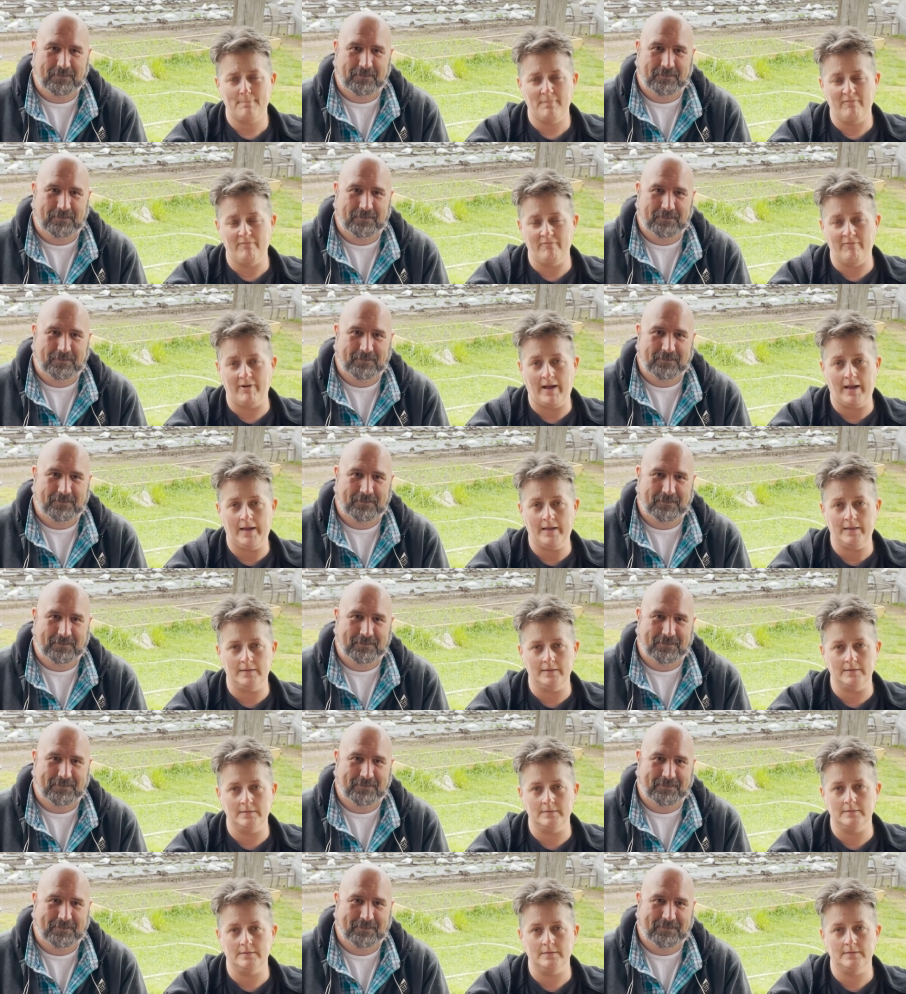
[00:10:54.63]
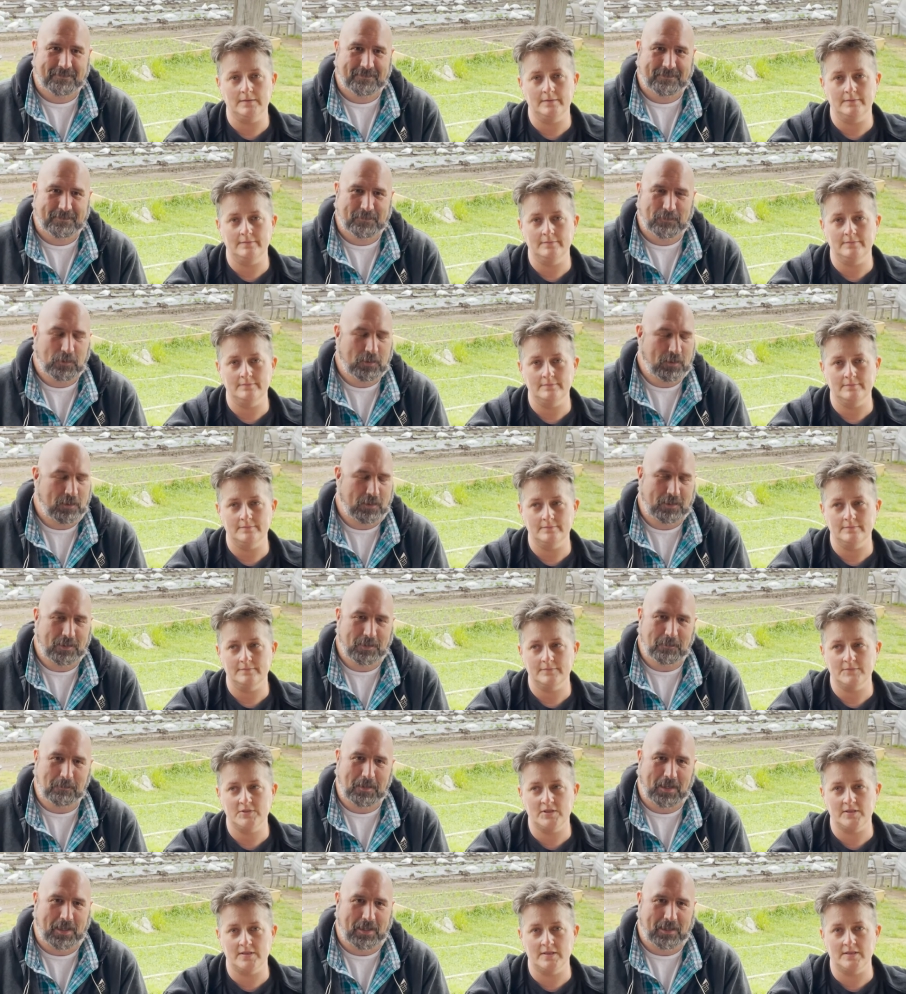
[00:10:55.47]
Speaker 1: violently We're gonna look
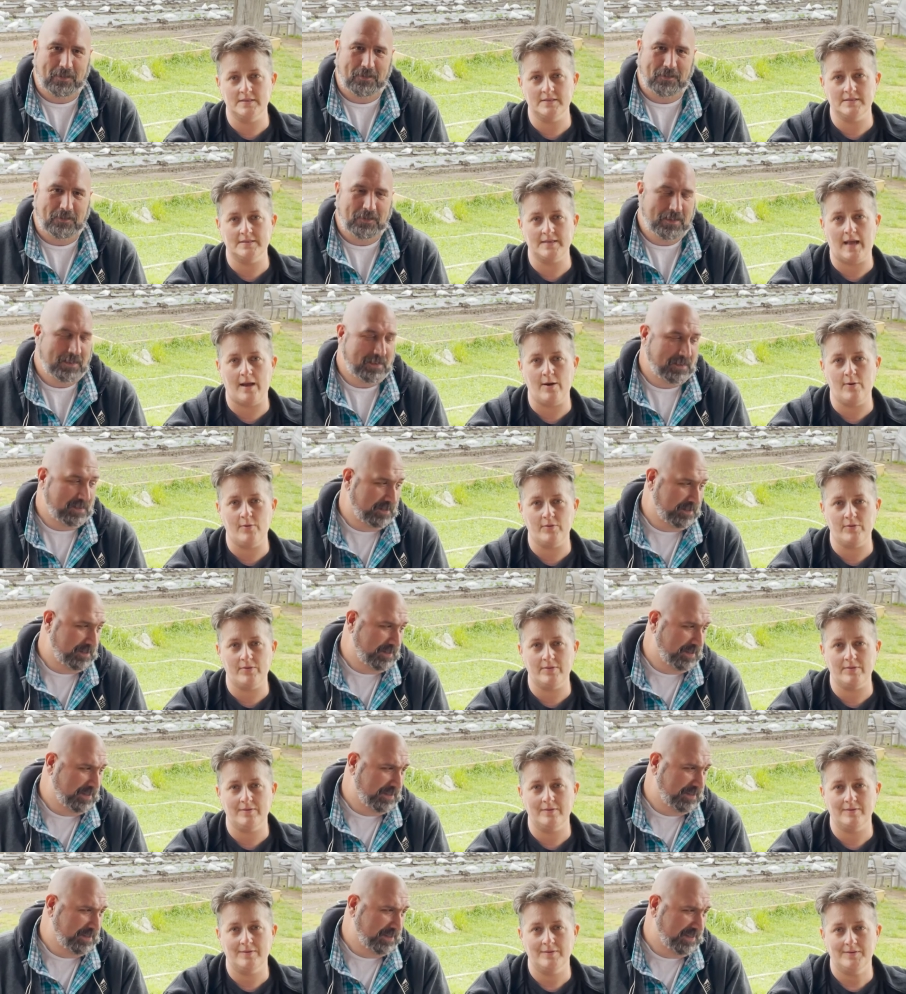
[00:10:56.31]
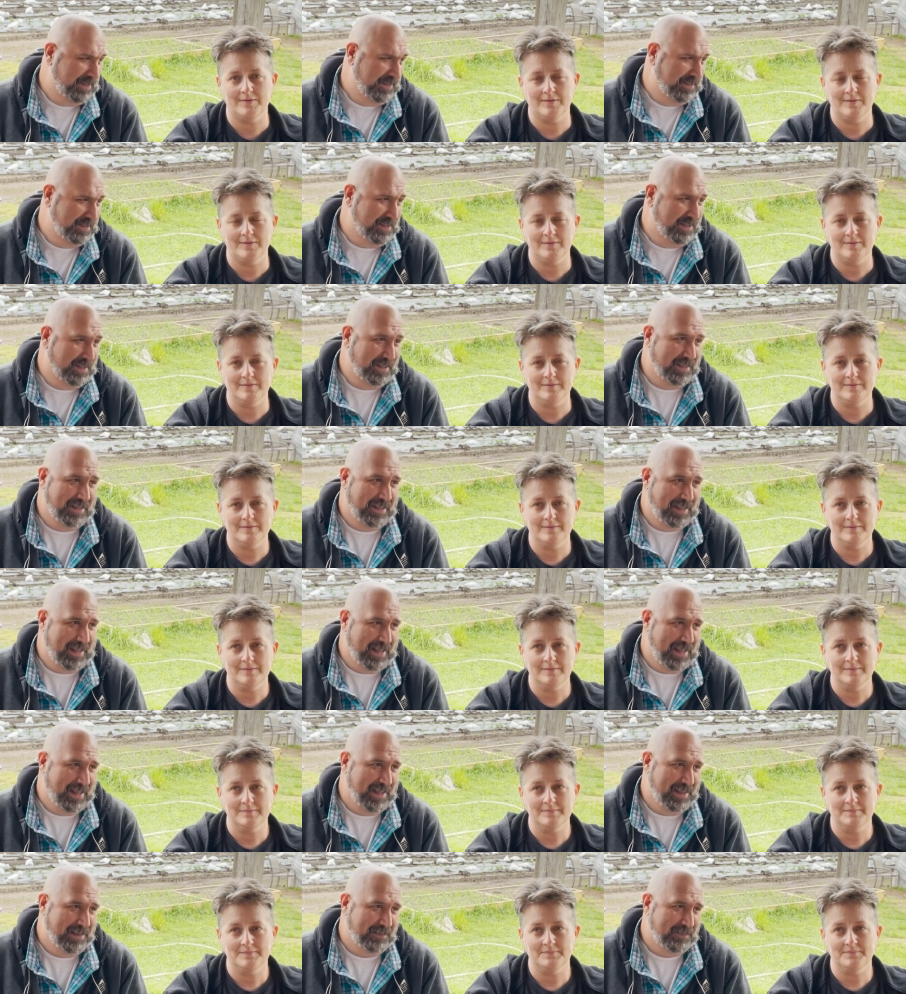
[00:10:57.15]
back on This, this season and
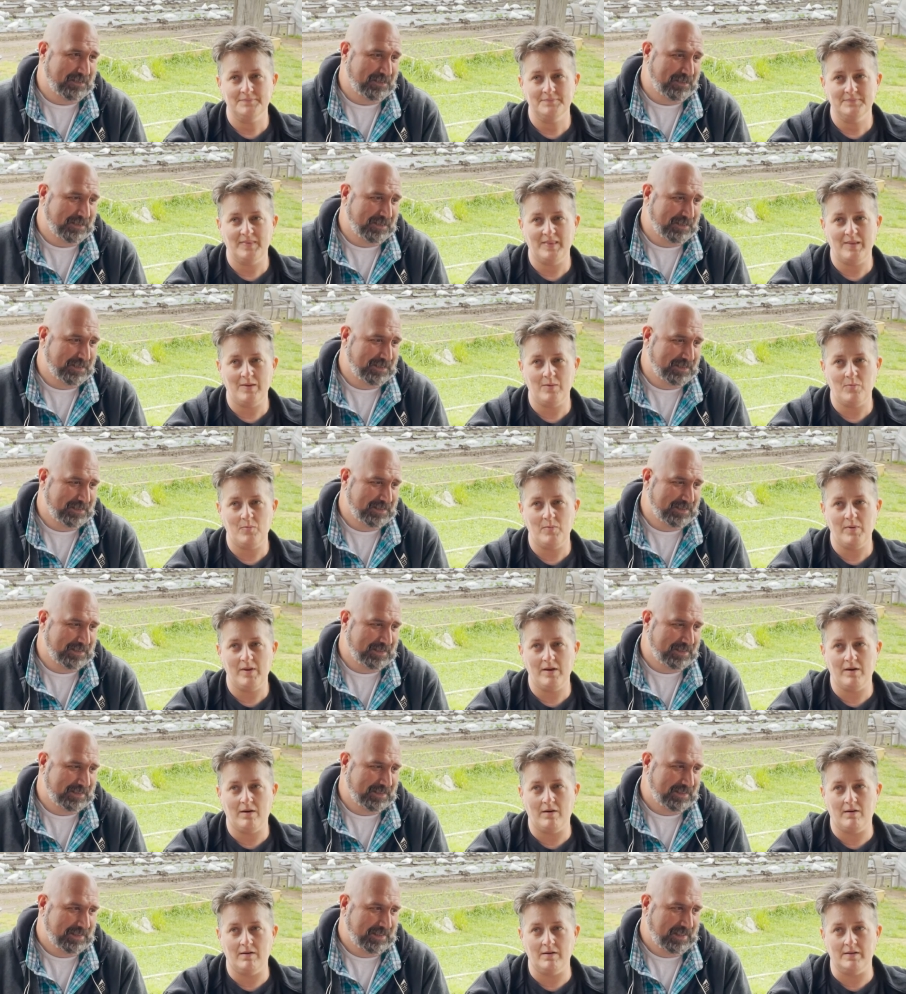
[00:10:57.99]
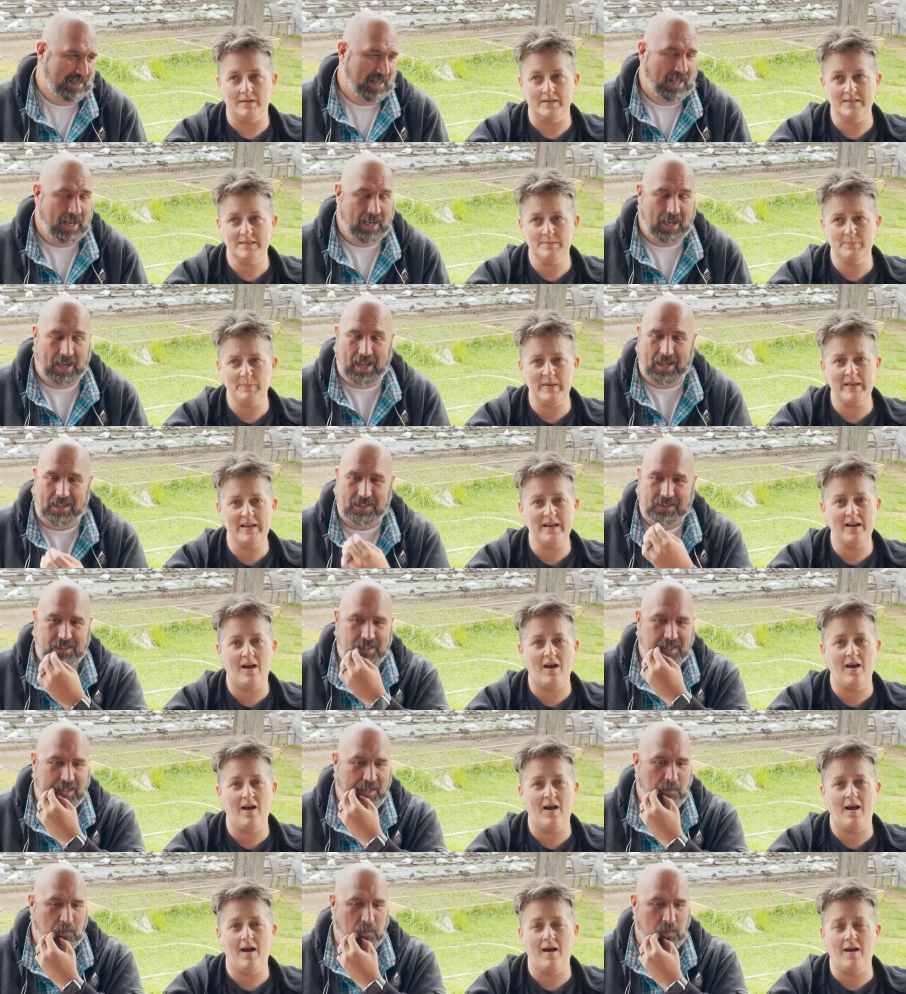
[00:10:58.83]
laugh. We are. It's Last
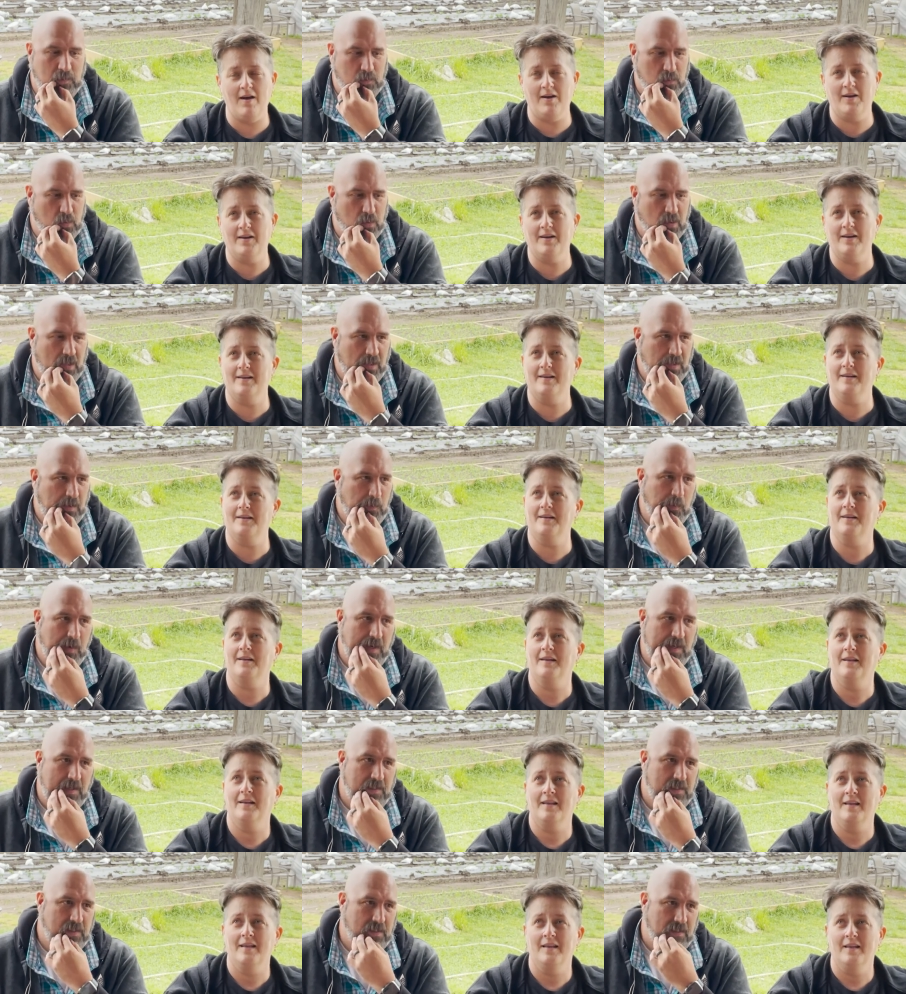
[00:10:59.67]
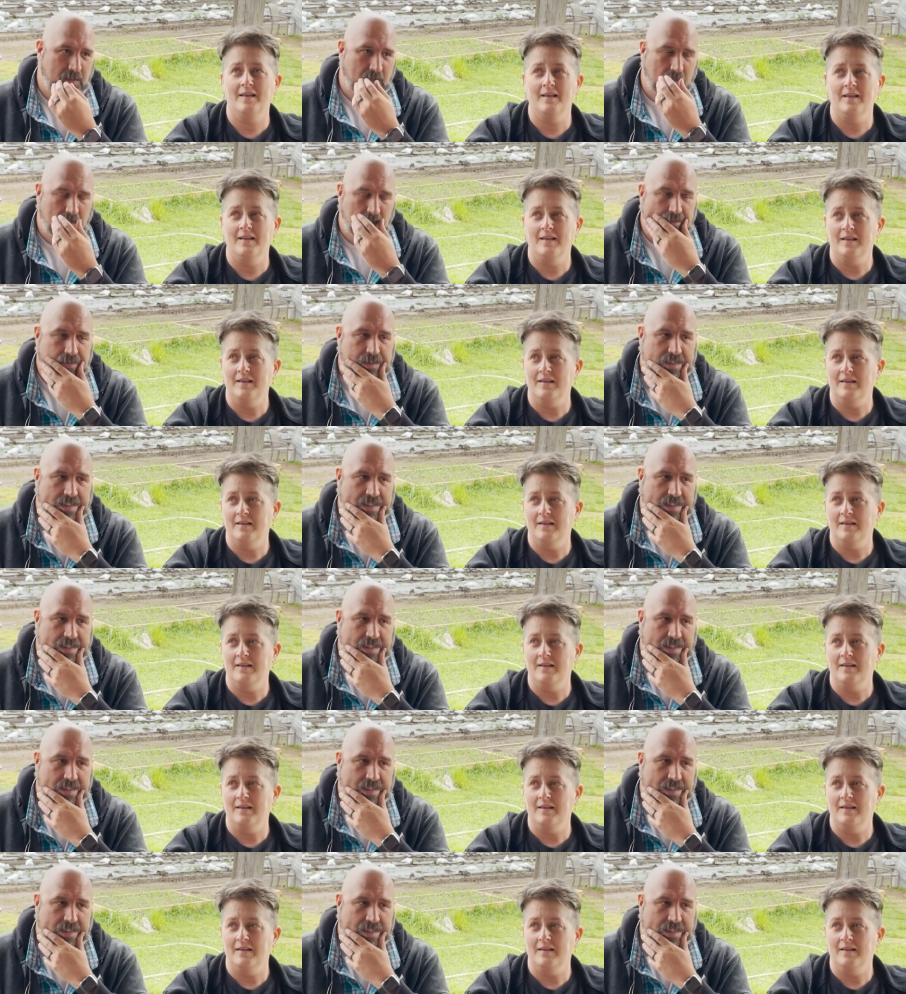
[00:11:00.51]
year was really weird too. It was